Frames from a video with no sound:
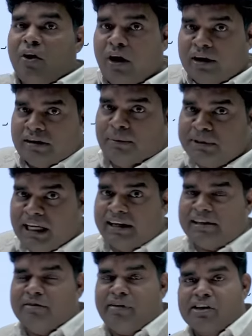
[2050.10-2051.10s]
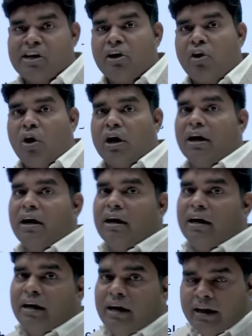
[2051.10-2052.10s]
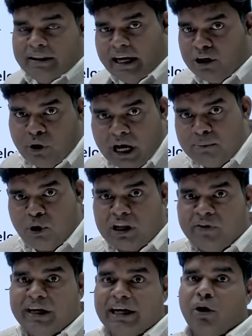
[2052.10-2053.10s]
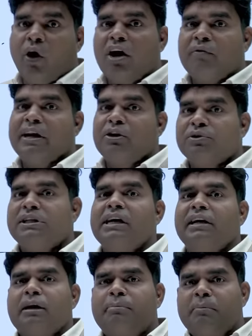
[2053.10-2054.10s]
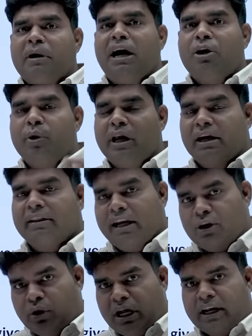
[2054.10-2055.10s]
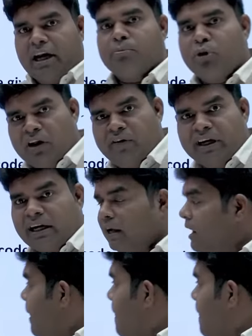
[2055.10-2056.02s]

or some serious infection can occur, then you can motivate it. Or when you see other people are doing it, then you can get motivated.